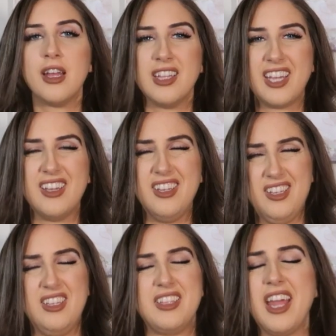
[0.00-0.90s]
Like,
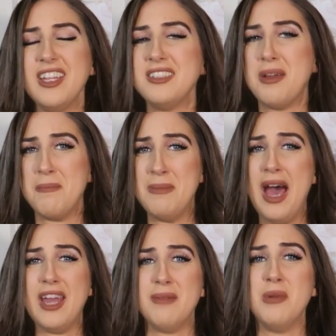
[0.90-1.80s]
ugh, that is a
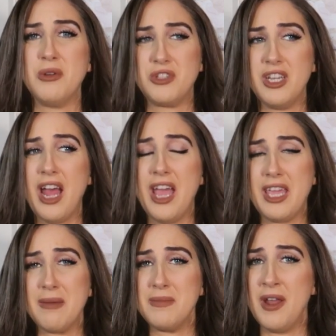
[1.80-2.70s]
bad emotion I
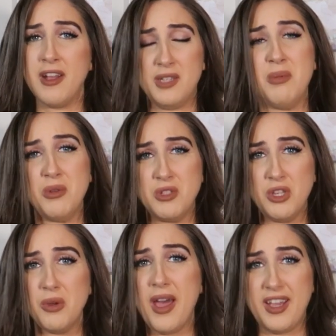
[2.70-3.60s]
am not supposed
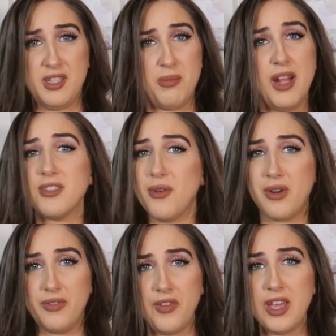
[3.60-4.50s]
to express
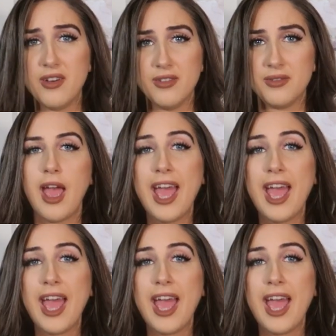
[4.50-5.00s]
or feel.